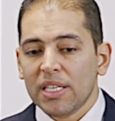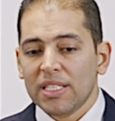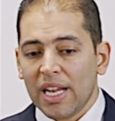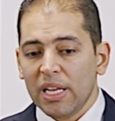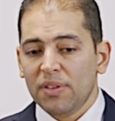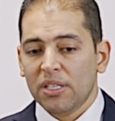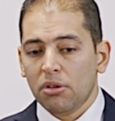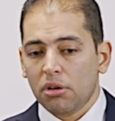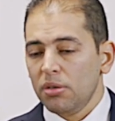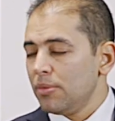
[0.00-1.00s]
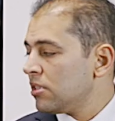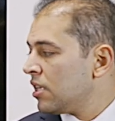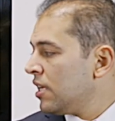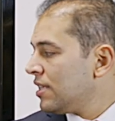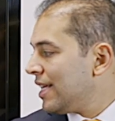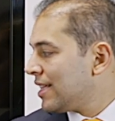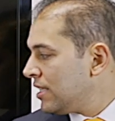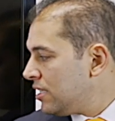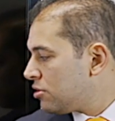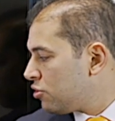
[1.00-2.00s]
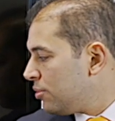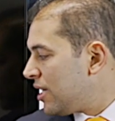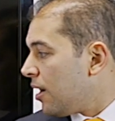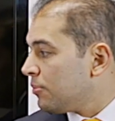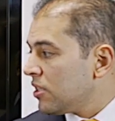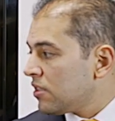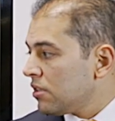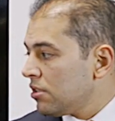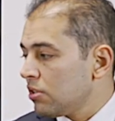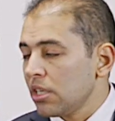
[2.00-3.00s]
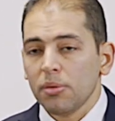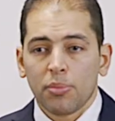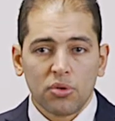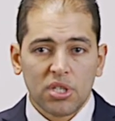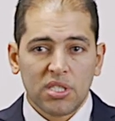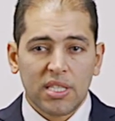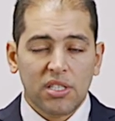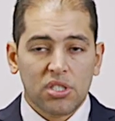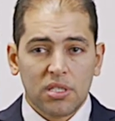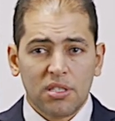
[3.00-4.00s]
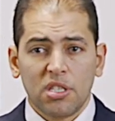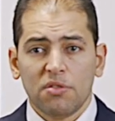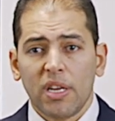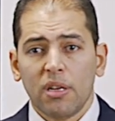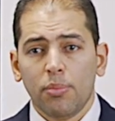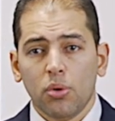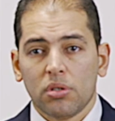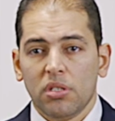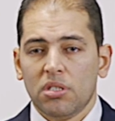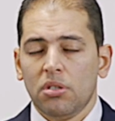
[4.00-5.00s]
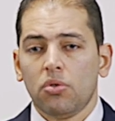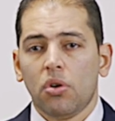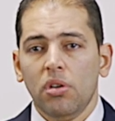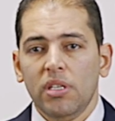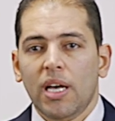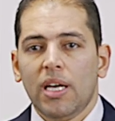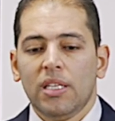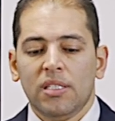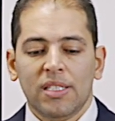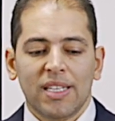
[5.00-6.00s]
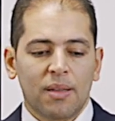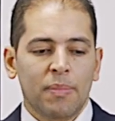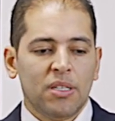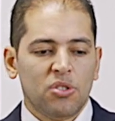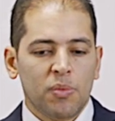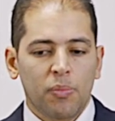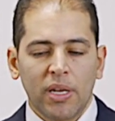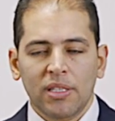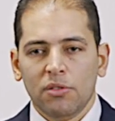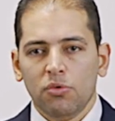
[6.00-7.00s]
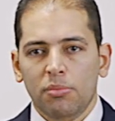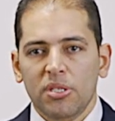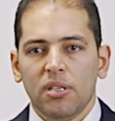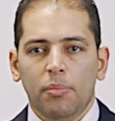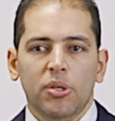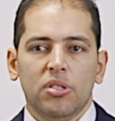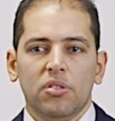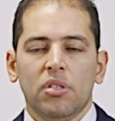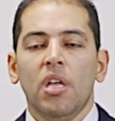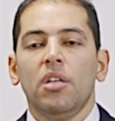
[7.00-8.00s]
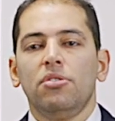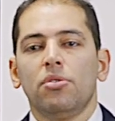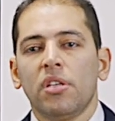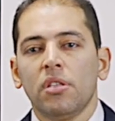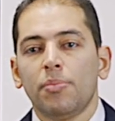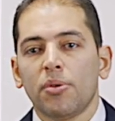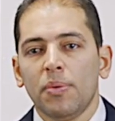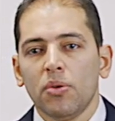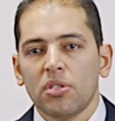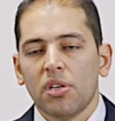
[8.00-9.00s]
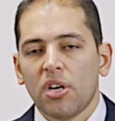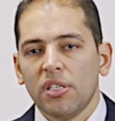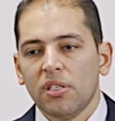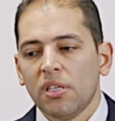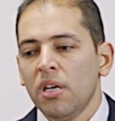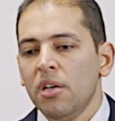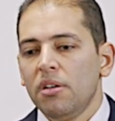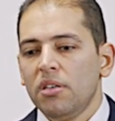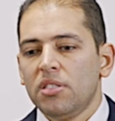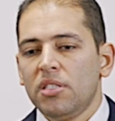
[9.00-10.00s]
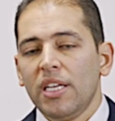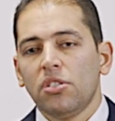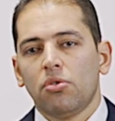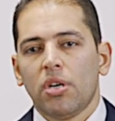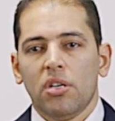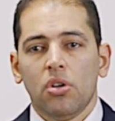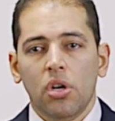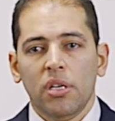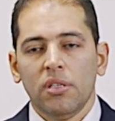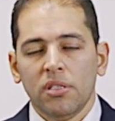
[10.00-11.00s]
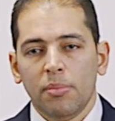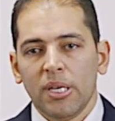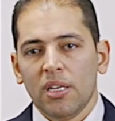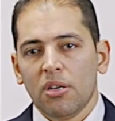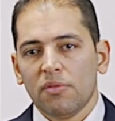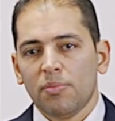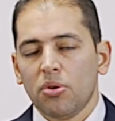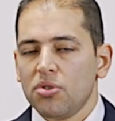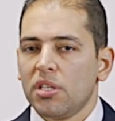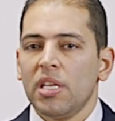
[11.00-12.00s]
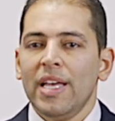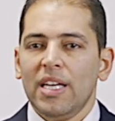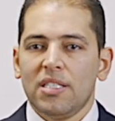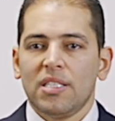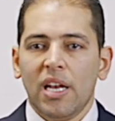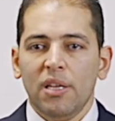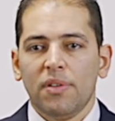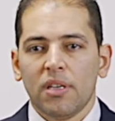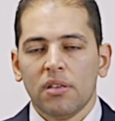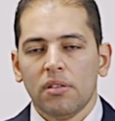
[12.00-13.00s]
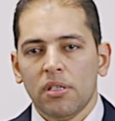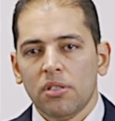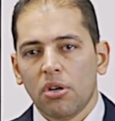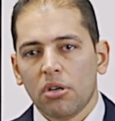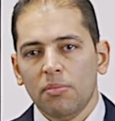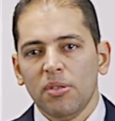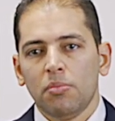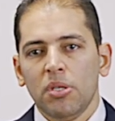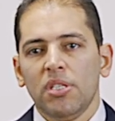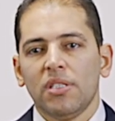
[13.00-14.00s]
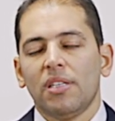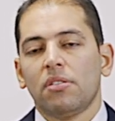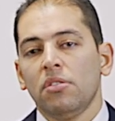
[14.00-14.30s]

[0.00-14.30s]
a living document that needs to be updated during the project stages. This is very important. It's not only the data management plan that will be submitted during the proposal writing stage or early in the beginning of the project. It's a living document, meaning that